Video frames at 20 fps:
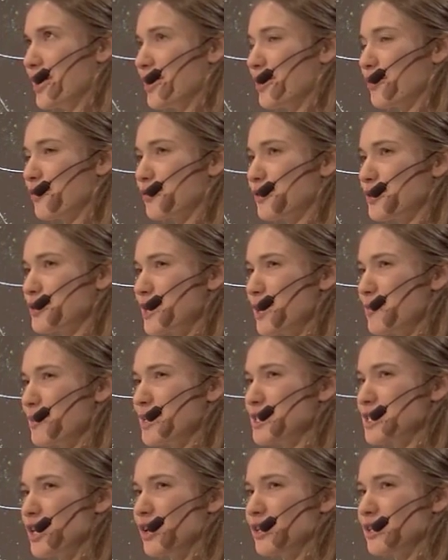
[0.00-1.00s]
the first time
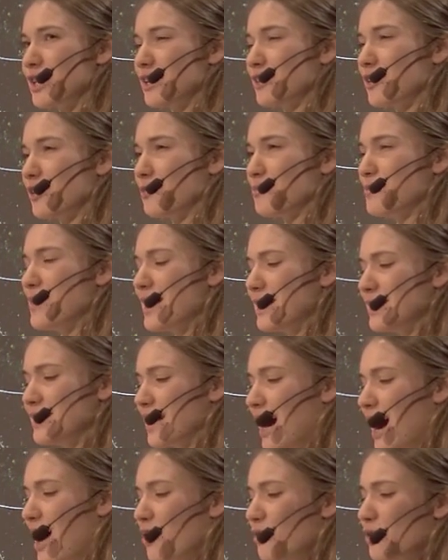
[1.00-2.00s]
I saw it, I thought,
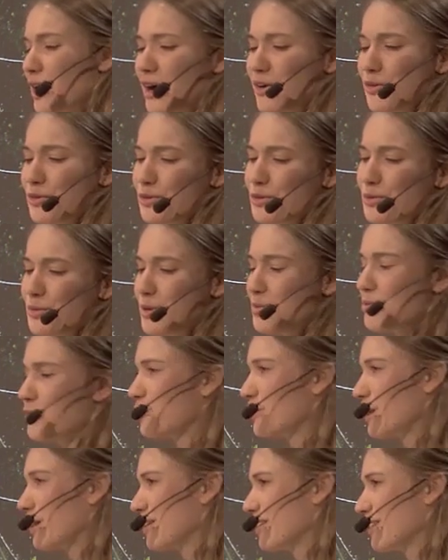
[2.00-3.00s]
man, how do
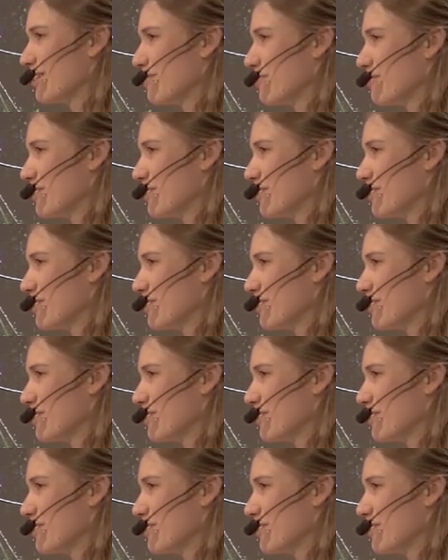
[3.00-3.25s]
people like